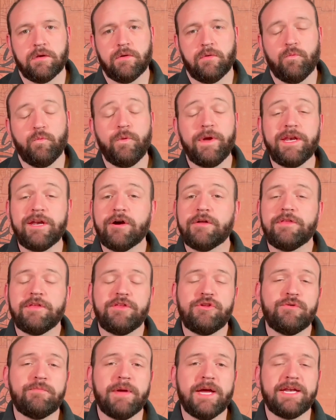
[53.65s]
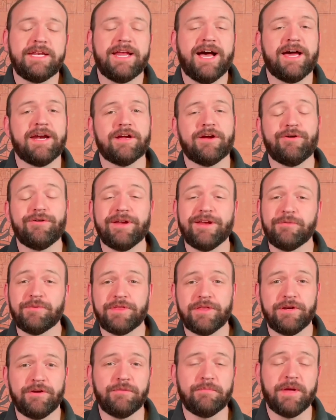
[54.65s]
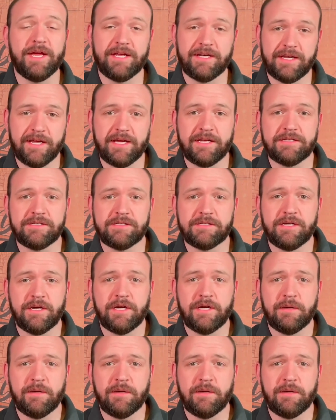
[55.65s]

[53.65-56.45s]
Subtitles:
We know that you may not agree with the new mandates,